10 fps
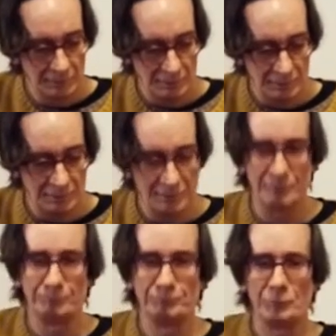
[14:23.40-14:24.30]

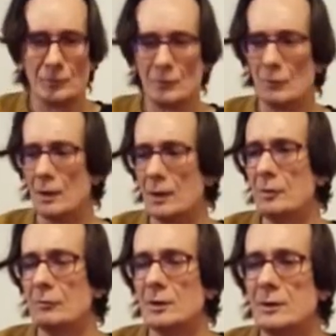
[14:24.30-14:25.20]
And so I'm
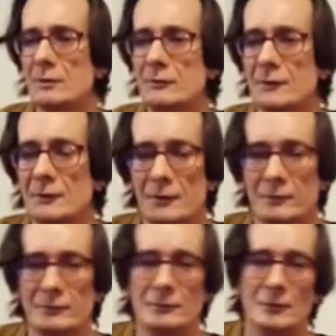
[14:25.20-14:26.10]
not really using that
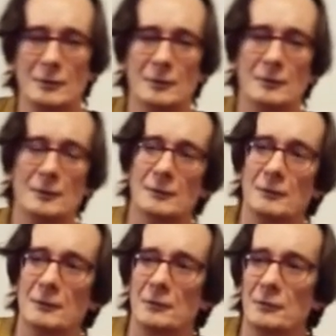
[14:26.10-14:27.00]

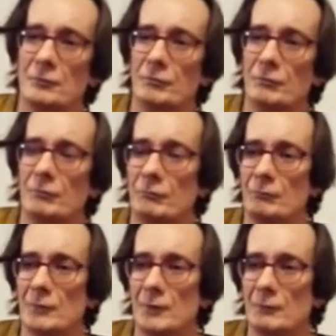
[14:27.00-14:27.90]
kind of
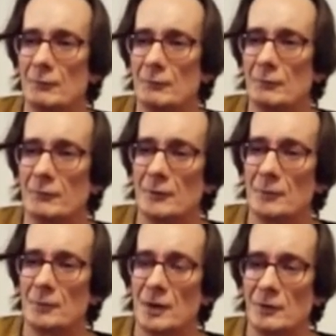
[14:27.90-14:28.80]

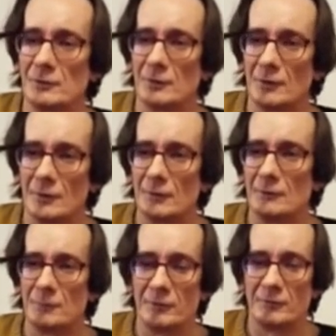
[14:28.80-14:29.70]
syncopation in this
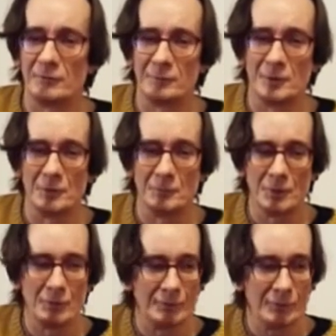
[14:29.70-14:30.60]
piece I've been
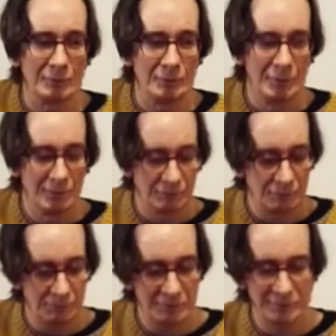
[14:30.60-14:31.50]
composing, but
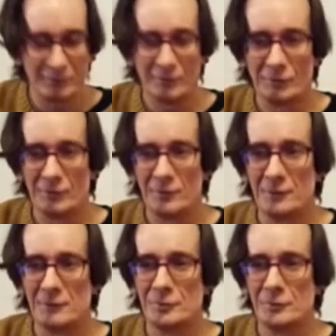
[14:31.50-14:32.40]
what bossa nova did
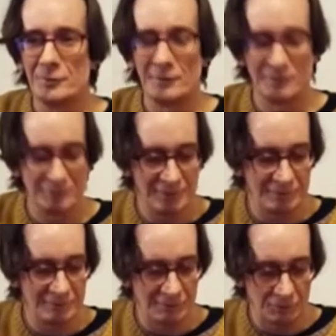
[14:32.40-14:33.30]
influence in the
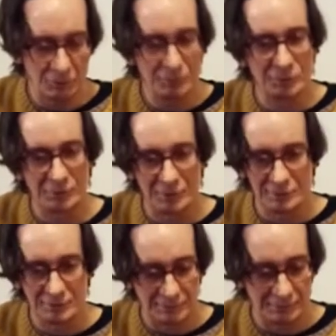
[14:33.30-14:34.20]
piece is the chord progression.